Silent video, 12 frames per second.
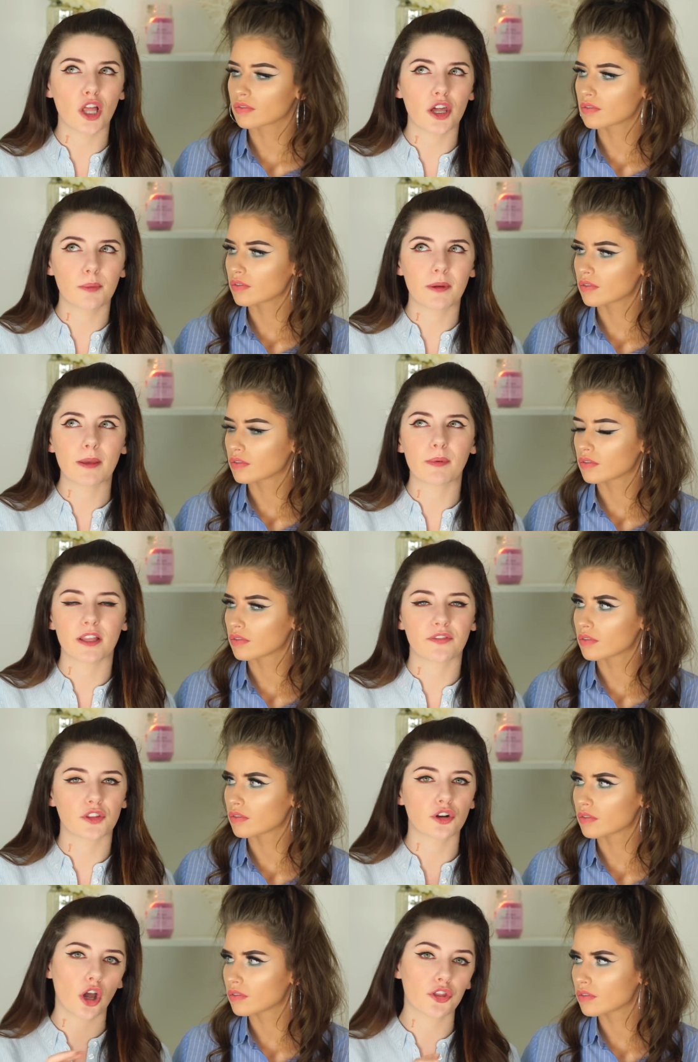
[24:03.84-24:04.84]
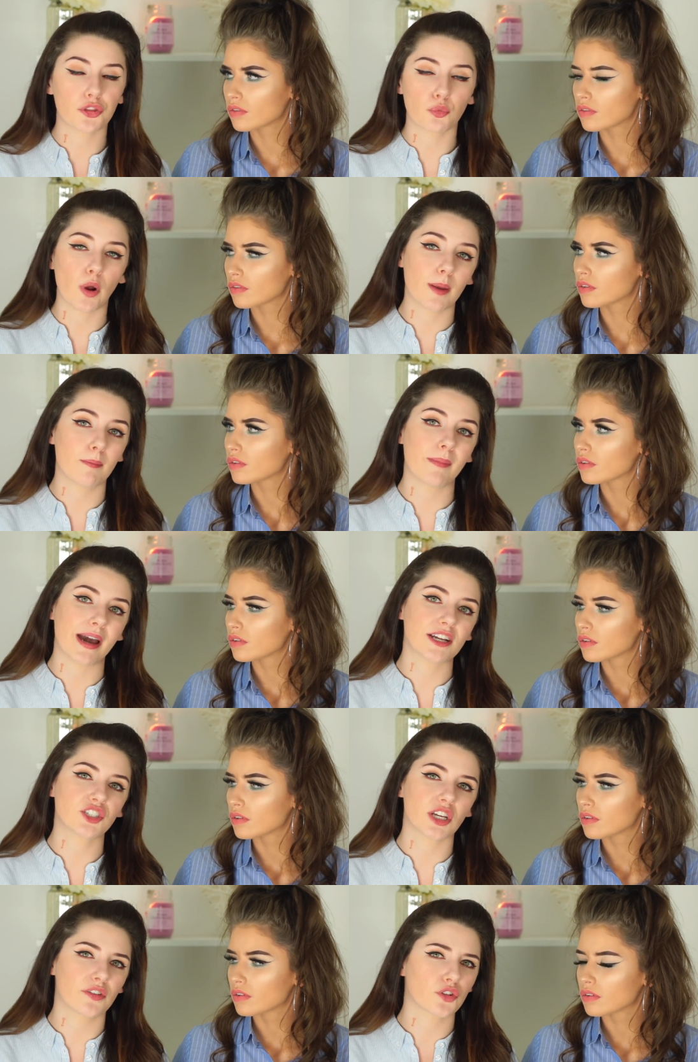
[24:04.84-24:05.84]
Speaker 1: a lot of people if they're not the right
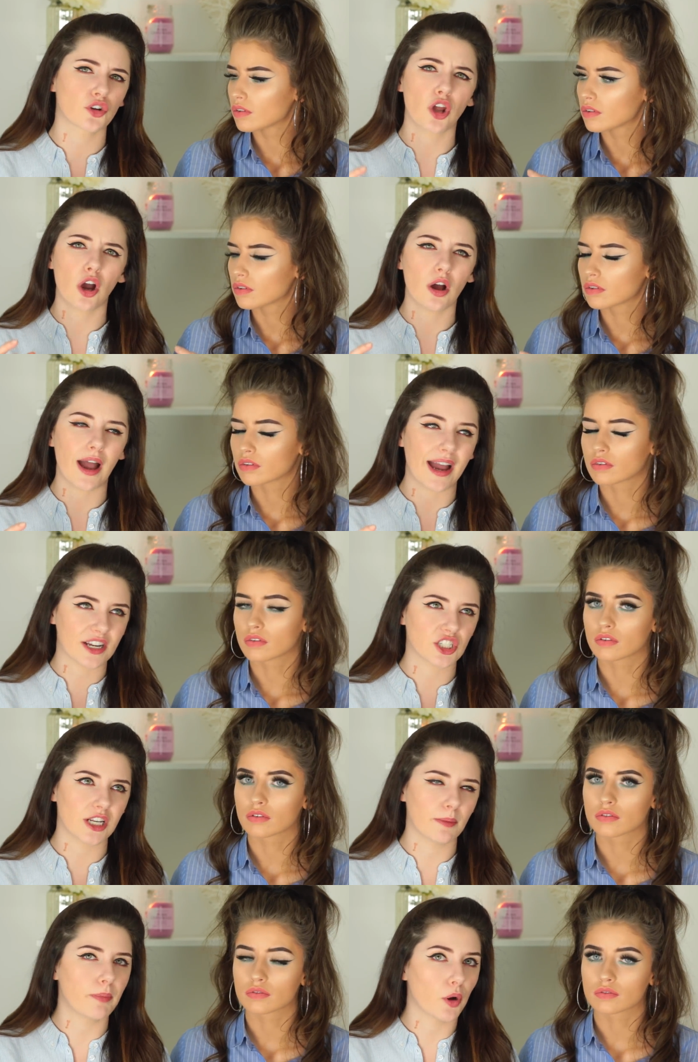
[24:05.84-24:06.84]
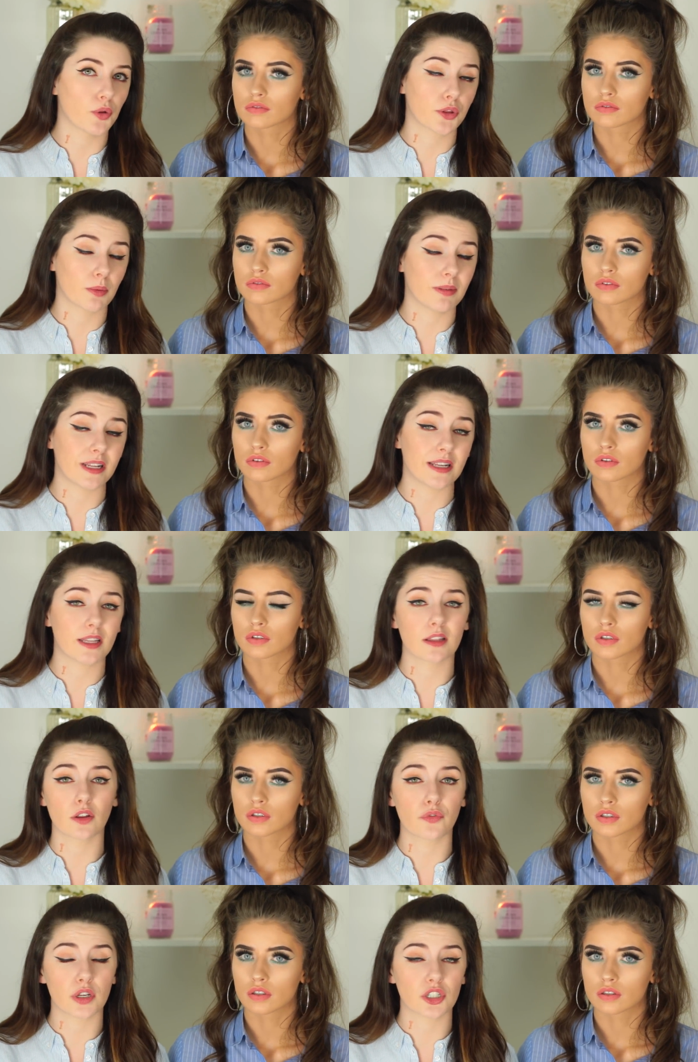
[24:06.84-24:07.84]
match and if they're not actually both completely
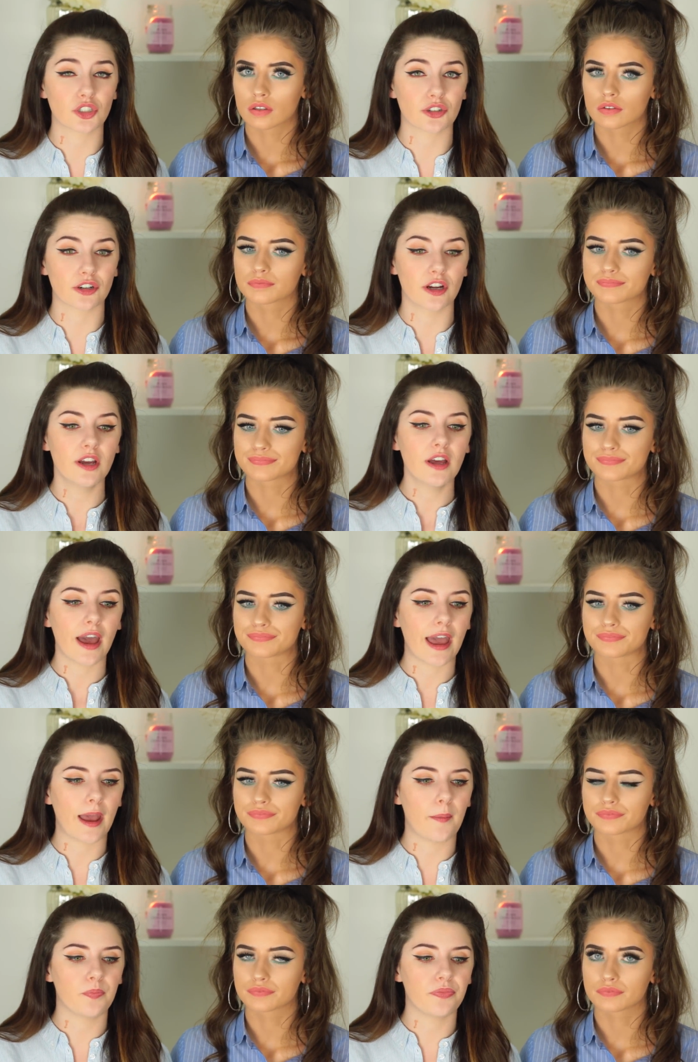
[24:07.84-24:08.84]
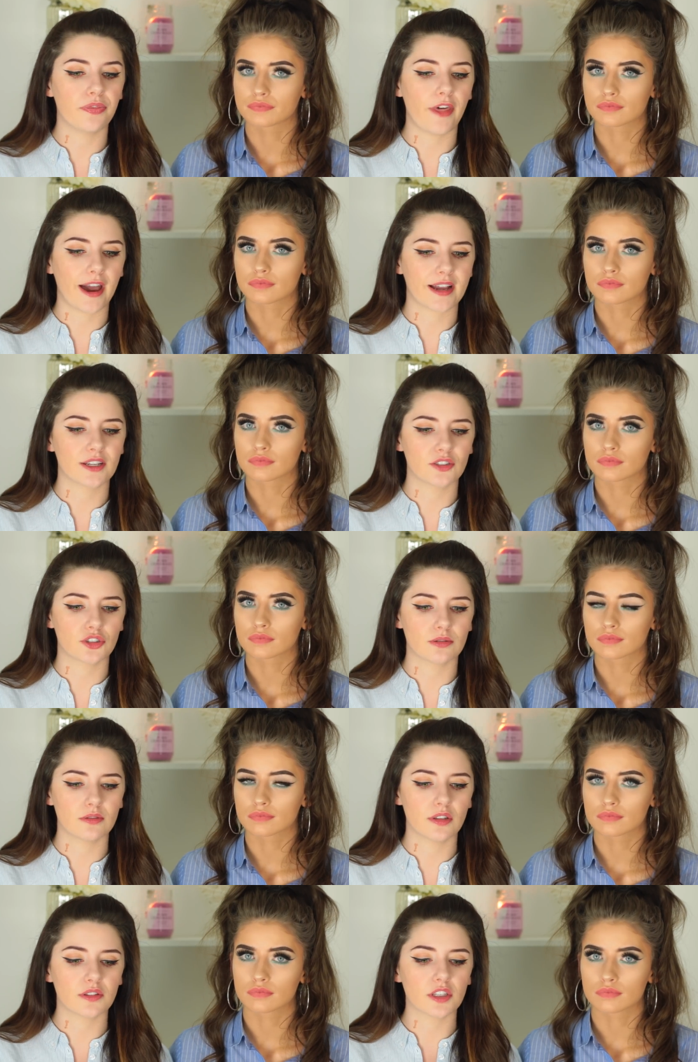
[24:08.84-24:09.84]
in love with each other mm. um that can
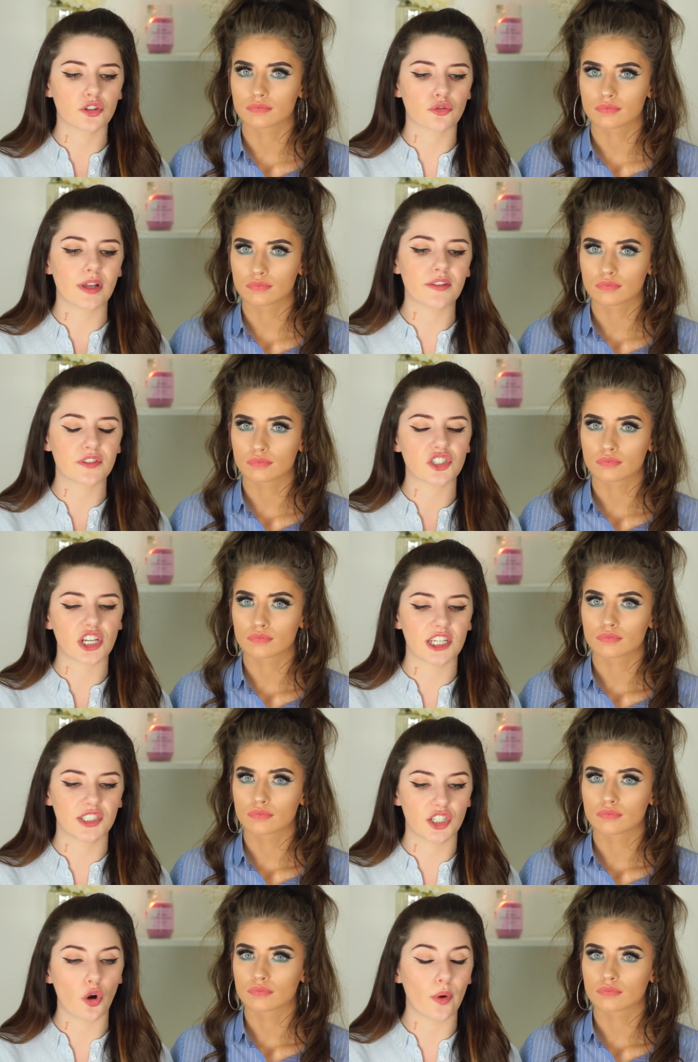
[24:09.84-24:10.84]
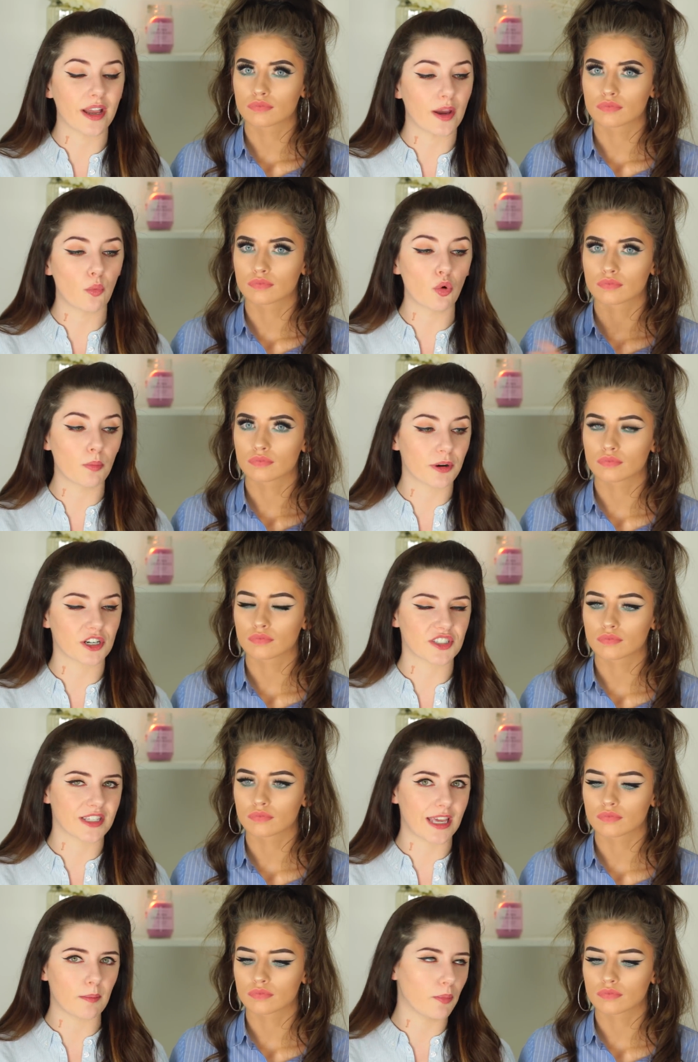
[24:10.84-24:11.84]
the thrill of the chase going and one
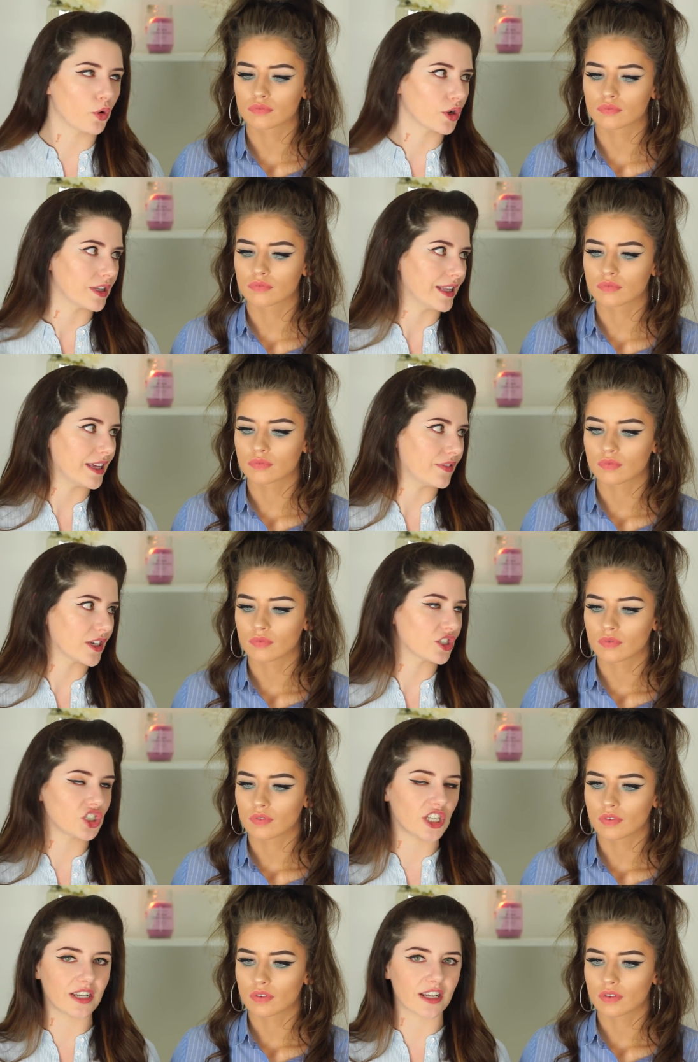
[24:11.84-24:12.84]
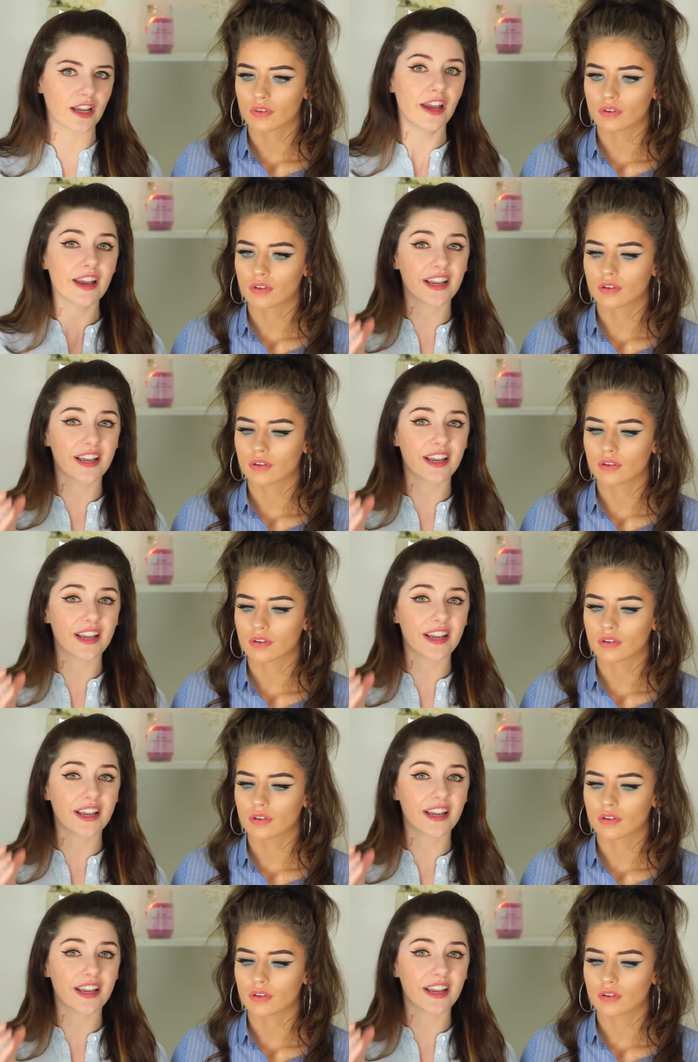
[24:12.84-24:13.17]
person getting bored and leaving and cheating